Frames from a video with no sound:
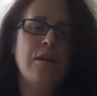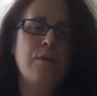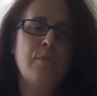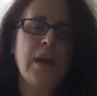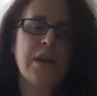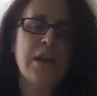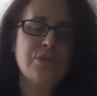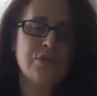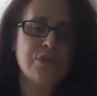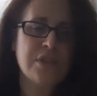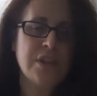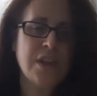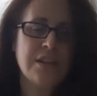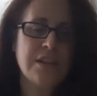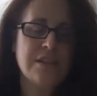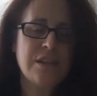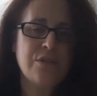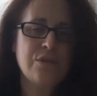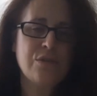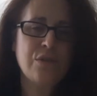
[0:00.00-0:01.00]

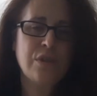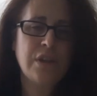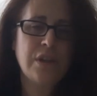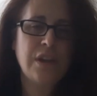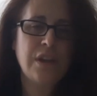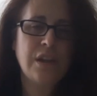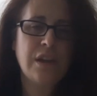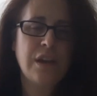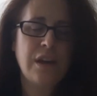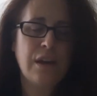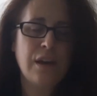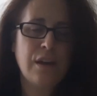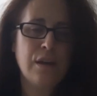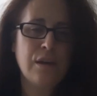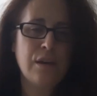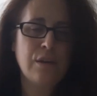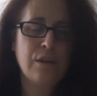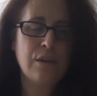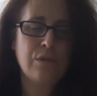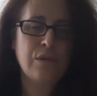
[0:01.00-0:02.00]
exercise under the
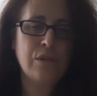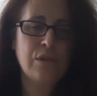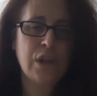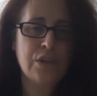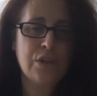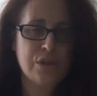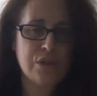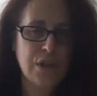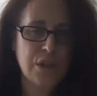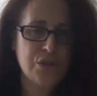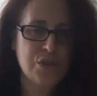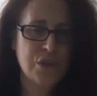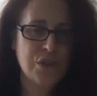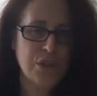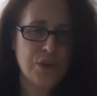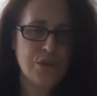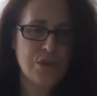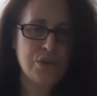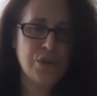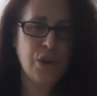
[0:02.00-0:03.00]
legislation
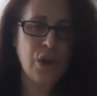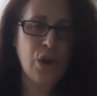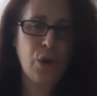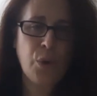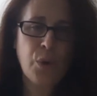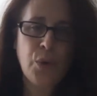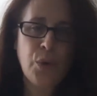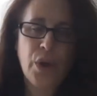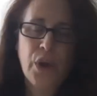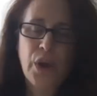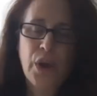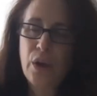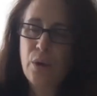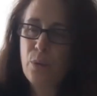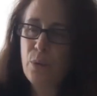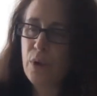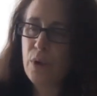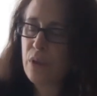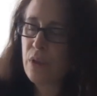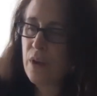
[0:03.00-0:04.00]
years ago
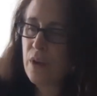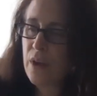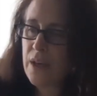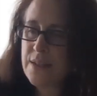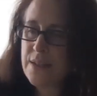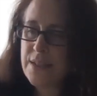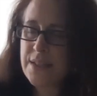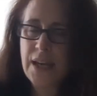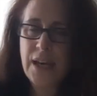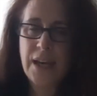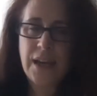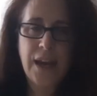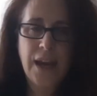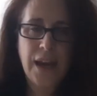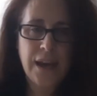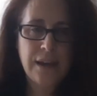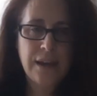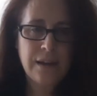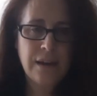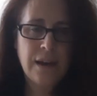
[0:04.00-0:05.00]
with the
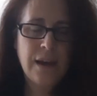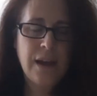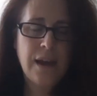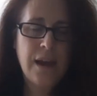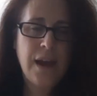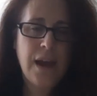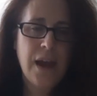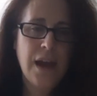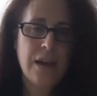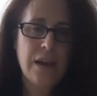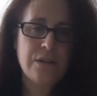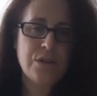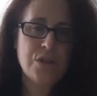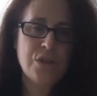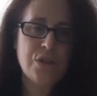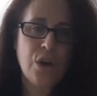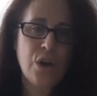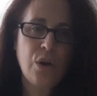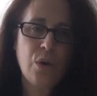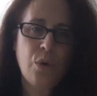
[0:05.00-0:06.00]
NTIA. And
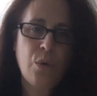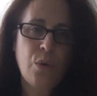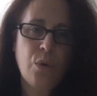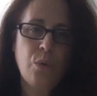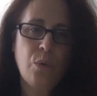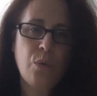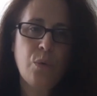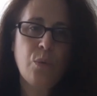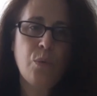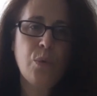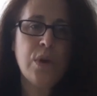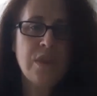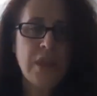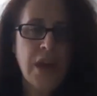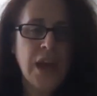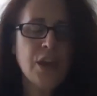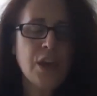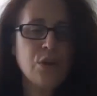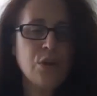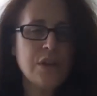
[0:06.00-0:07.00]
so with
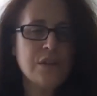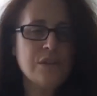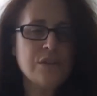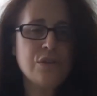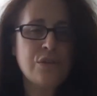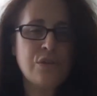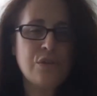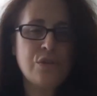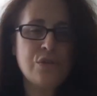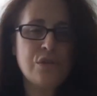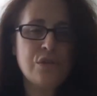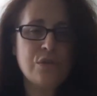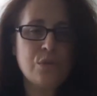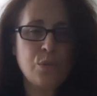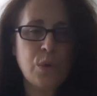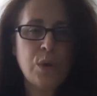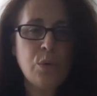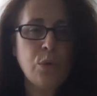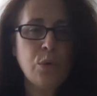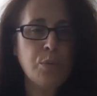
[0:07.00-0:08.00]
anchor institutions,
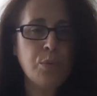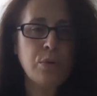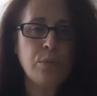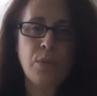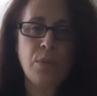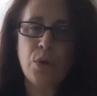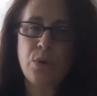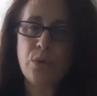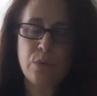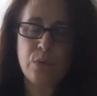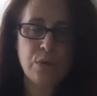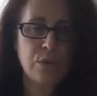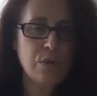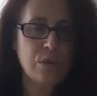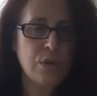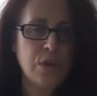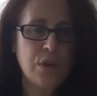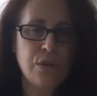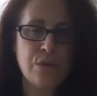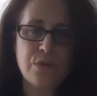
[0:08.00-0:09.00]
we will promote
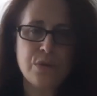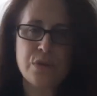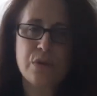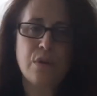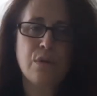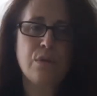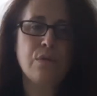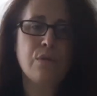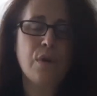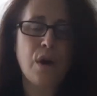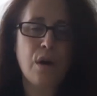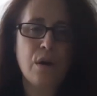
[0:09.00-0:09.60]
the use of